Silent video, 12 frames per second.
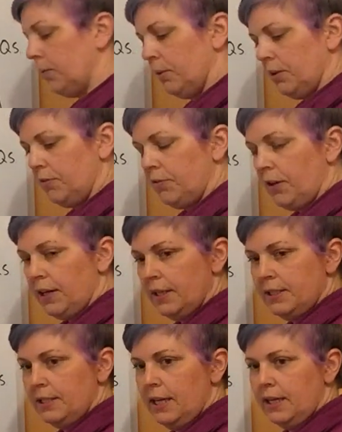remember what
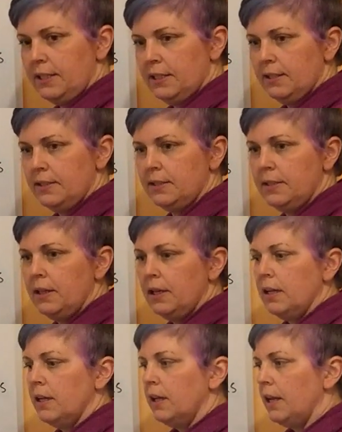Friday's date is.
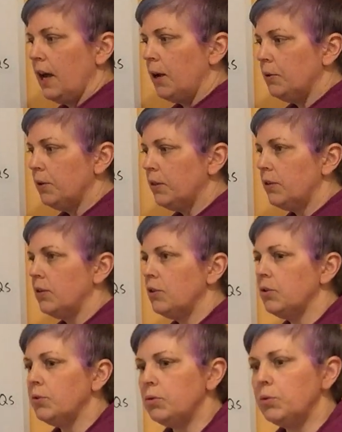Now with the
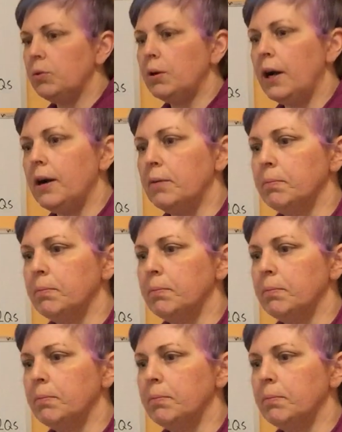new